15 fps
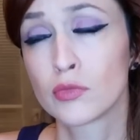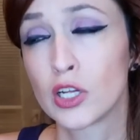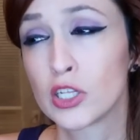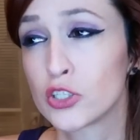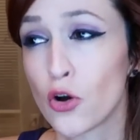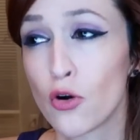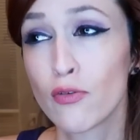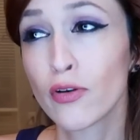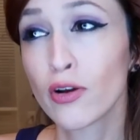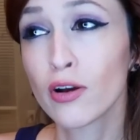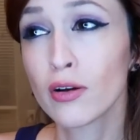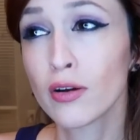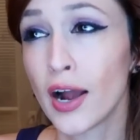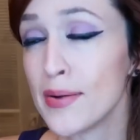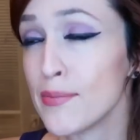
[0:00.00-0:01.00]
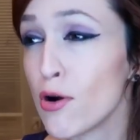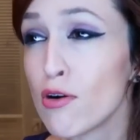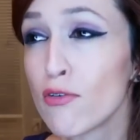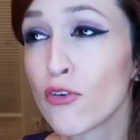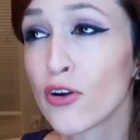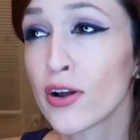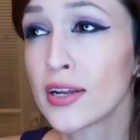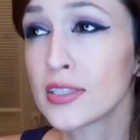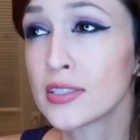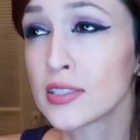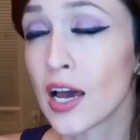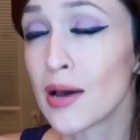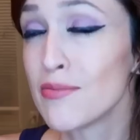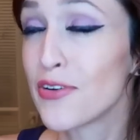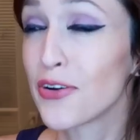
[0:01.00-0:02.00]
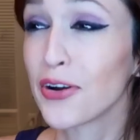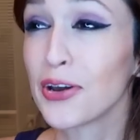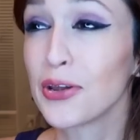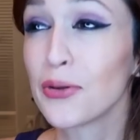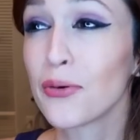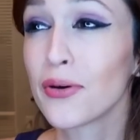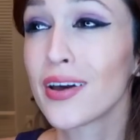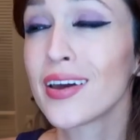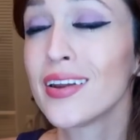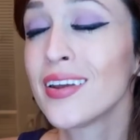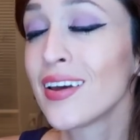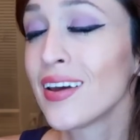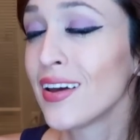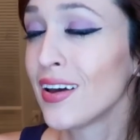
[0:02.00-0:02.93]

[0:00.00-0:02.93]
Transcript: It's over. I'm over it. I'm very annoyed.